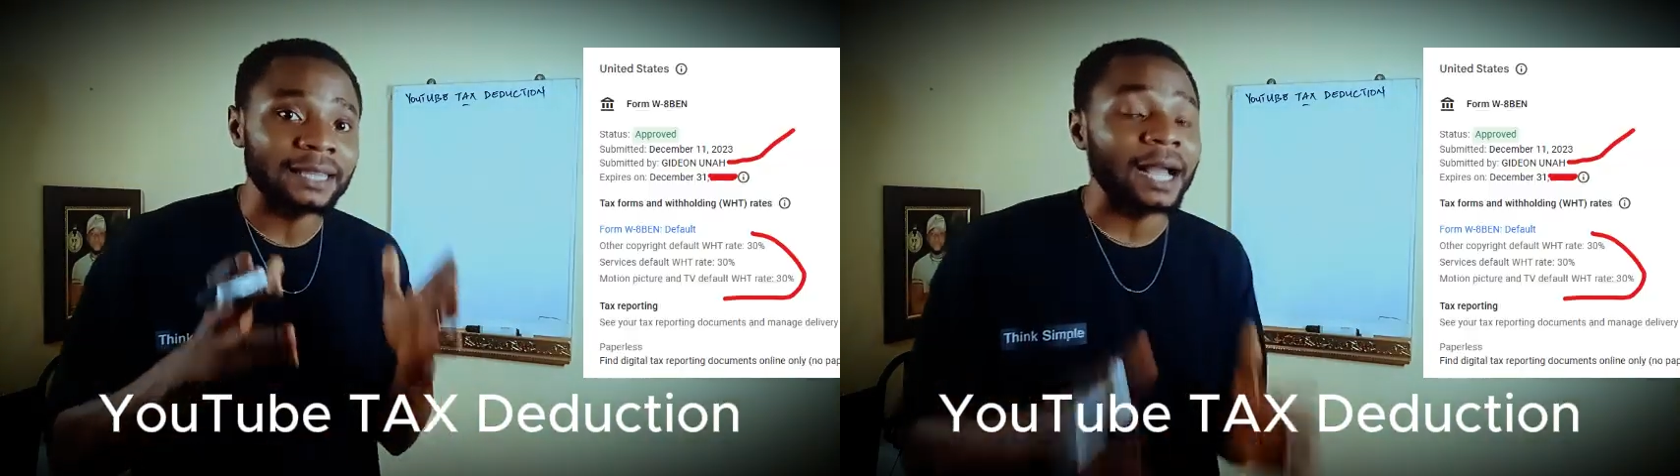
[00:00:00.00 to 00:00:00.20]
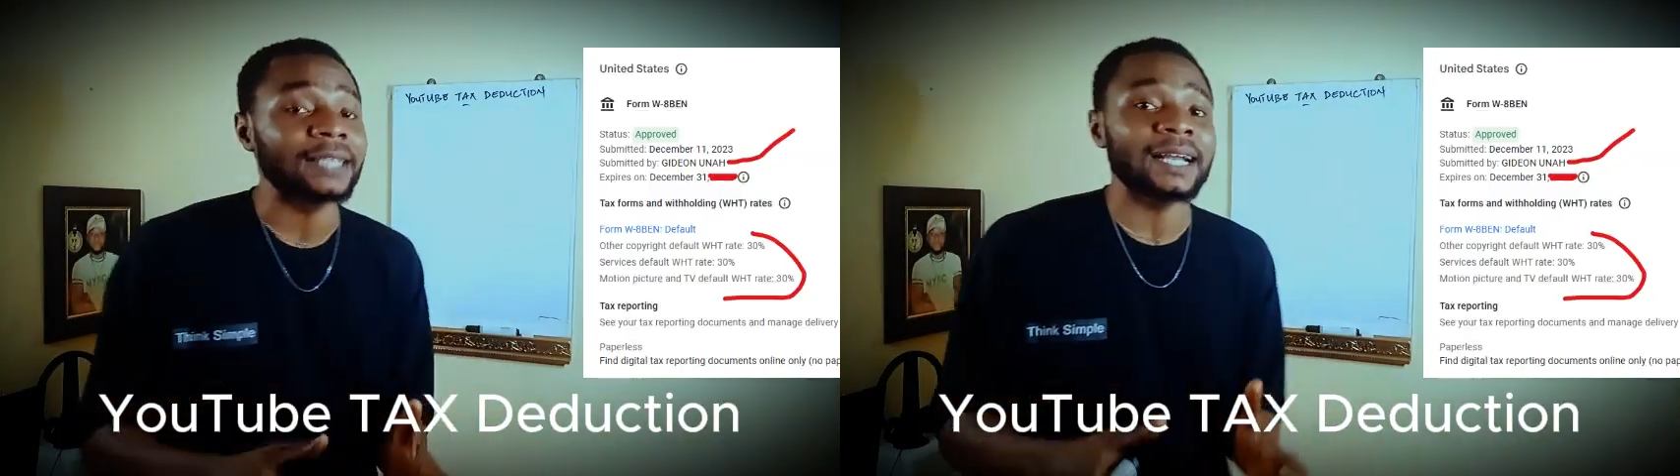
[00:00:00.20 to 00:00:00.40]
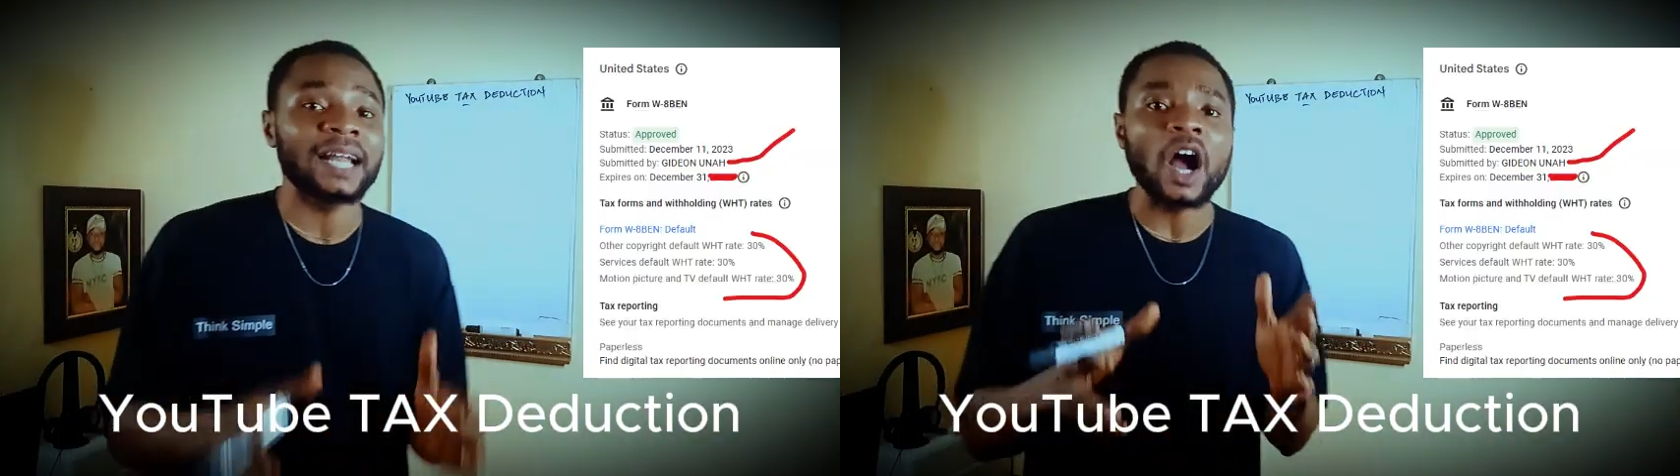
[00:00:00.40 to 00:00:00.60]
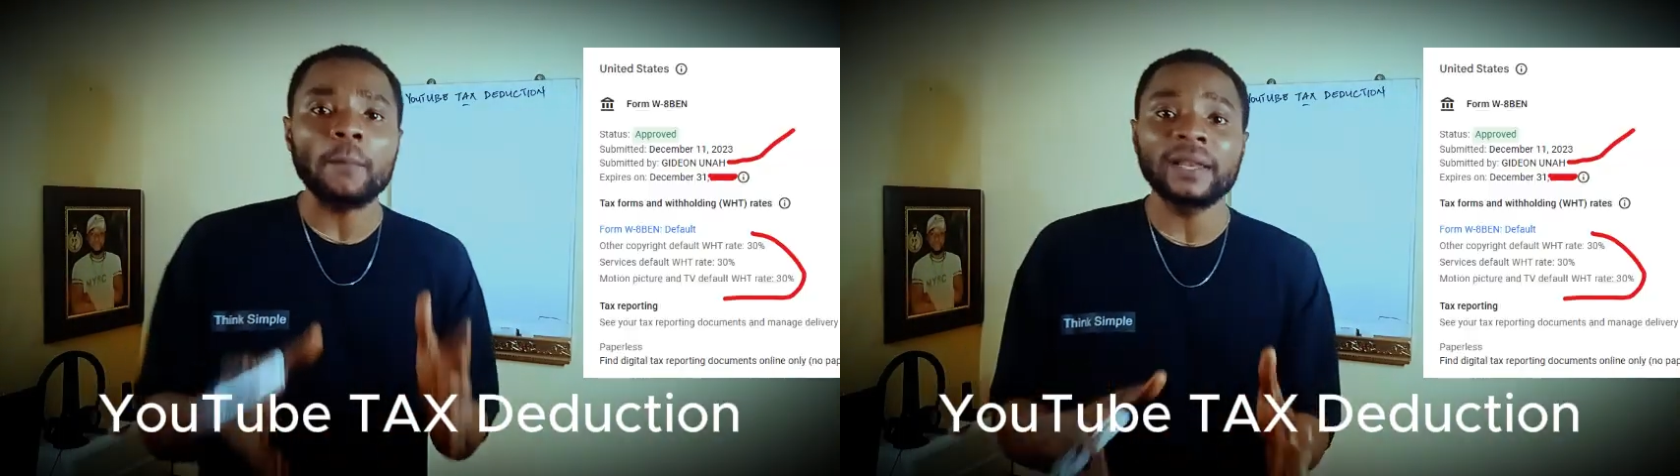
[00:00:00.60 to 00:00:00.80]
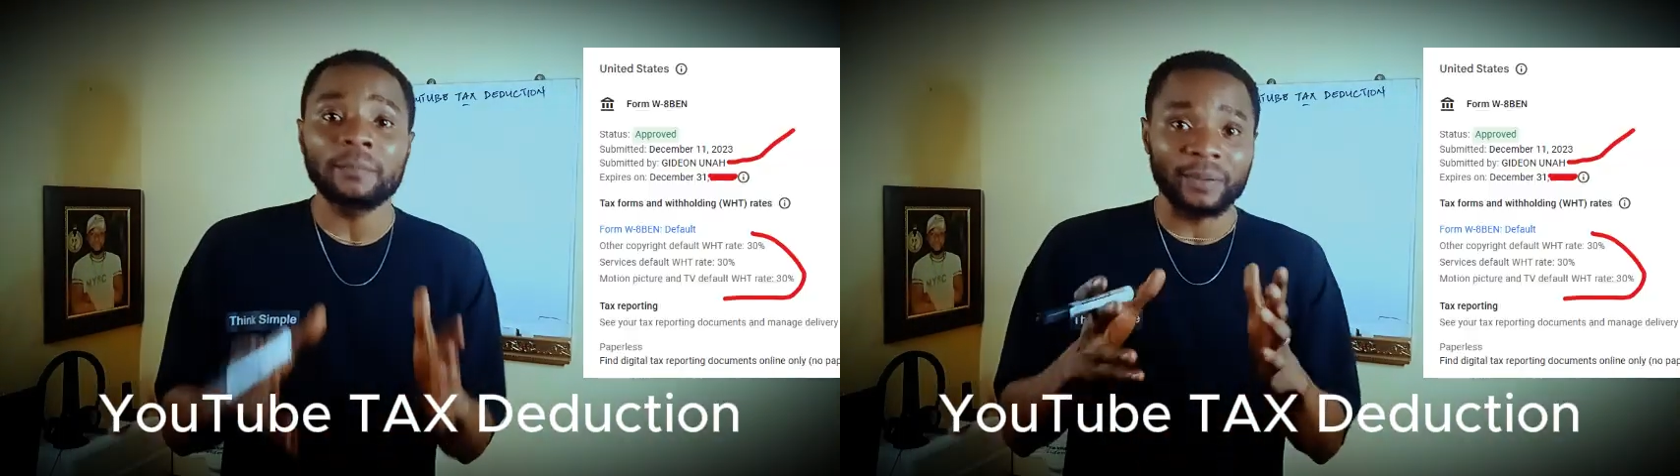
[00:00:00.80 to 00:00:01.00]
tax and how
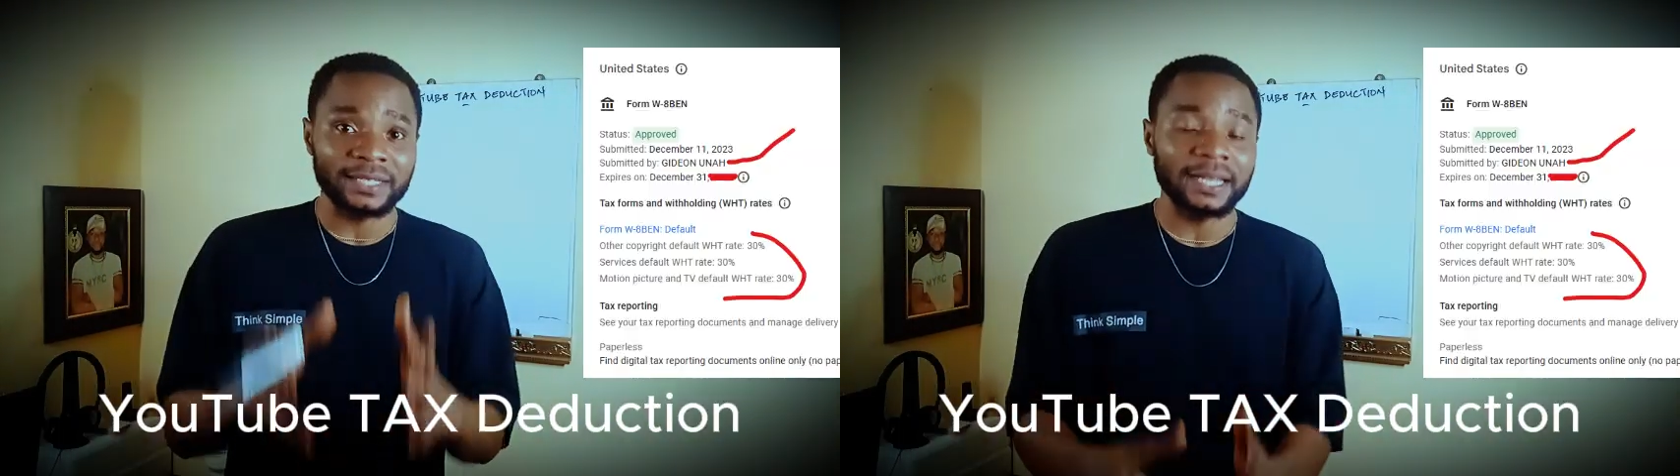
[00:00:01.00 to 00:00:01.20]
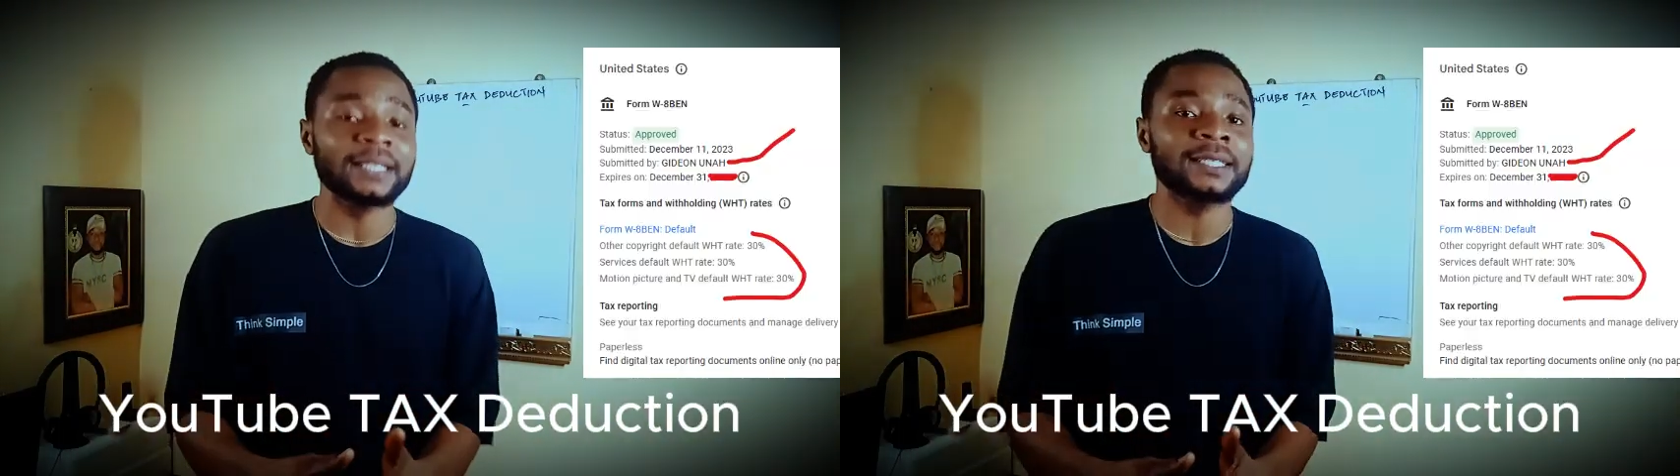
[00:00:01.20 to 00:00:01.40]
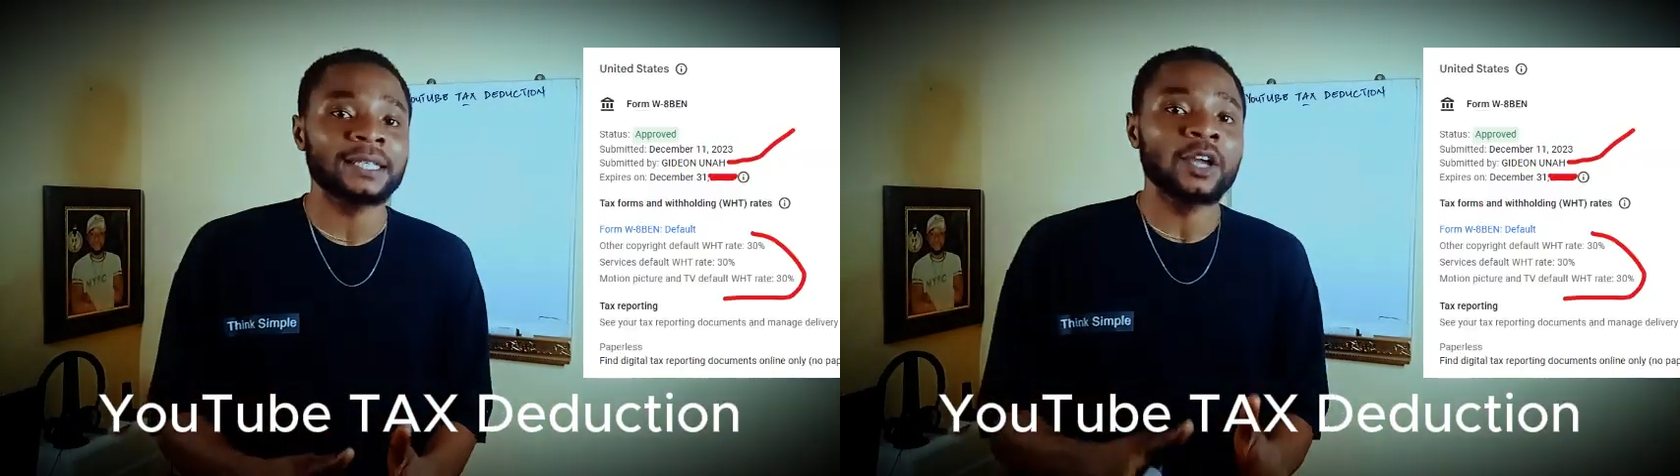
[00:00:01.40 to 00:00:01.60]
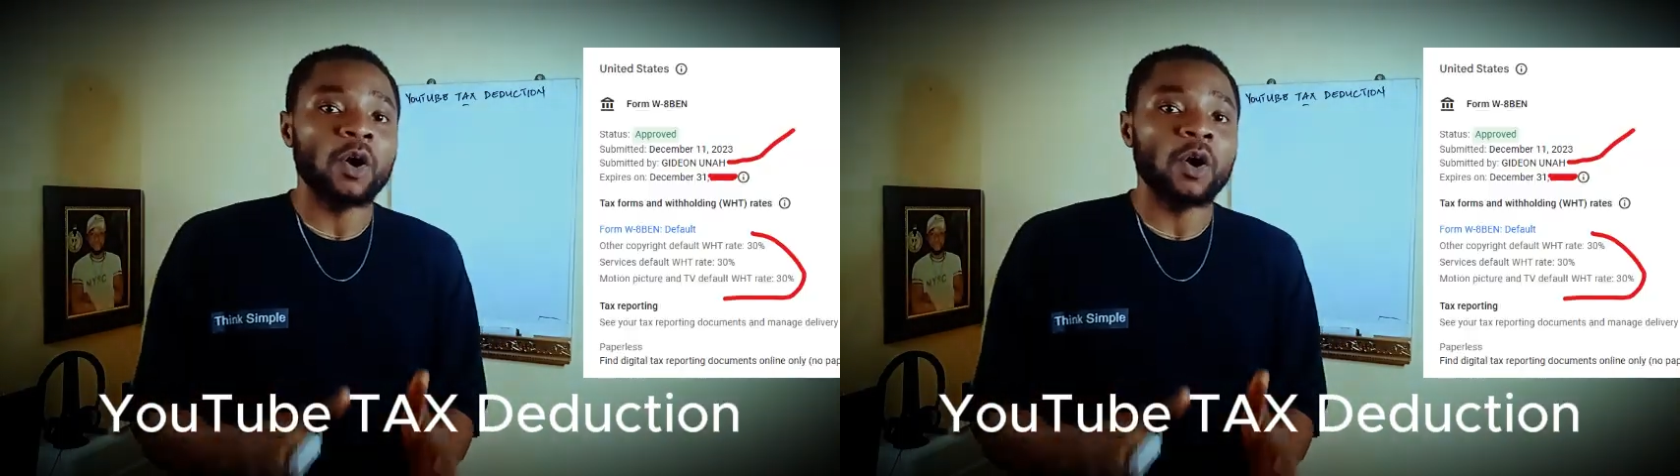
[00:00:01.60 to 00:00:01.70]
many percent